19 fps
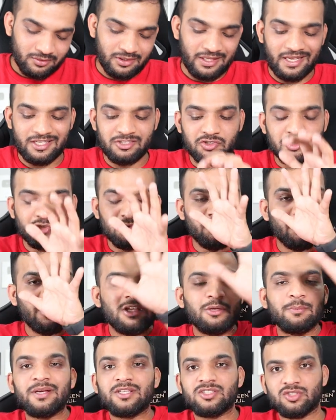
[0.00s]
the
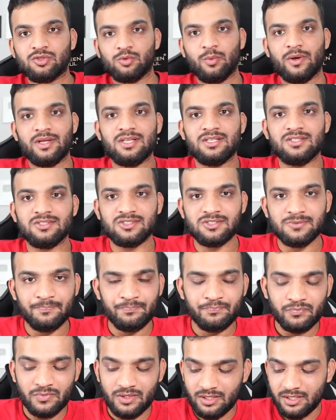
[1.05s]
extremist queries.
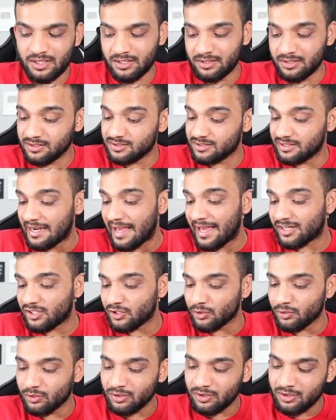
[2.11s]
In this
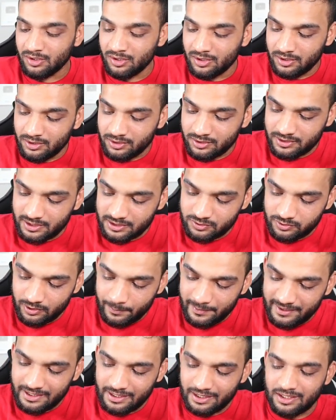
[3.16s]
scenario, this
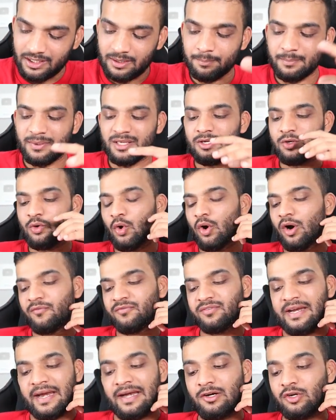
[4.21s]
will be taking BGO
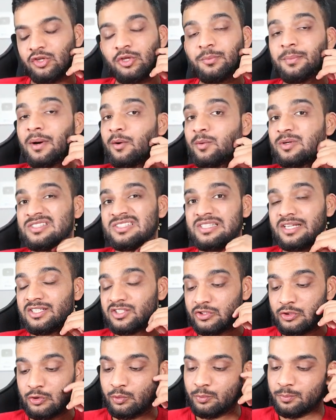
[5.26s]
of 10 to the power
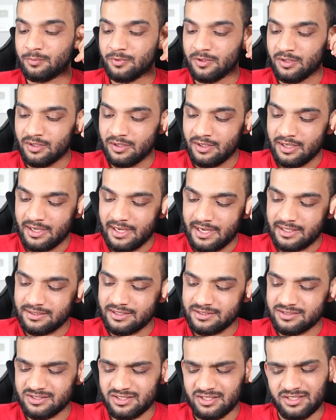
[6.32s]
6 loop. And
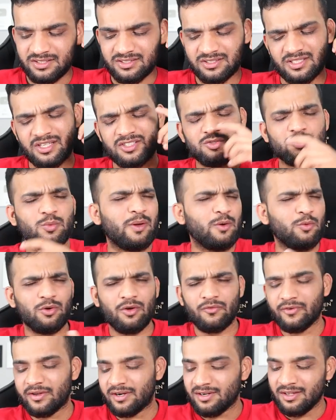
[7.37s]
this is a square root
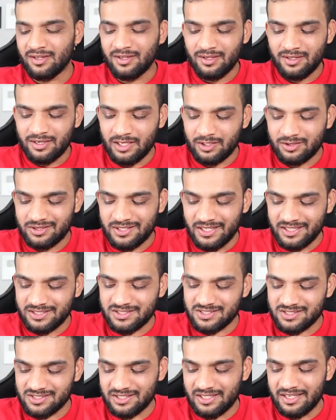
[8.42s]
of n. Now
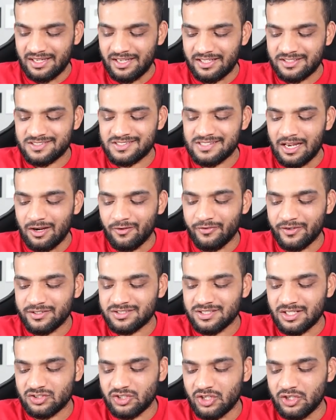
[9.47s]
this in itself
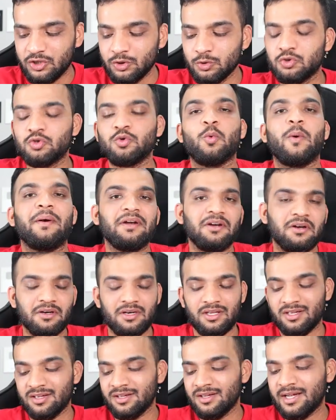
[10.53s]
is such a huge
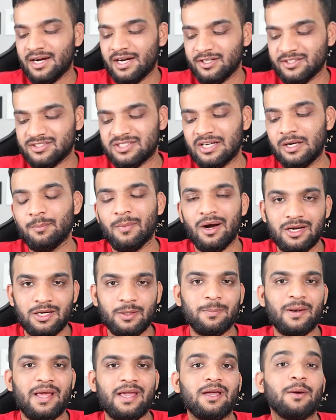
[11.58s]
quantity. It's still
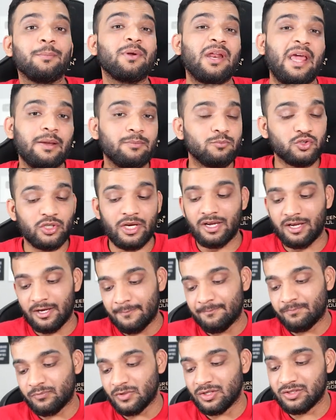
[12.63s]
multiplying a prime giant.
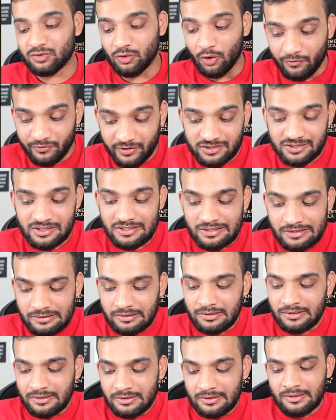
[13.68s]
So
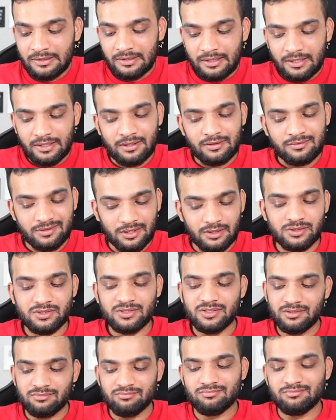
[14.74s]
obviously,
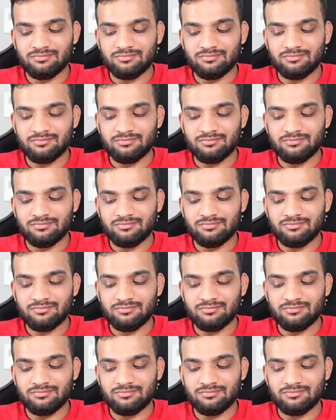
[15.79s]
this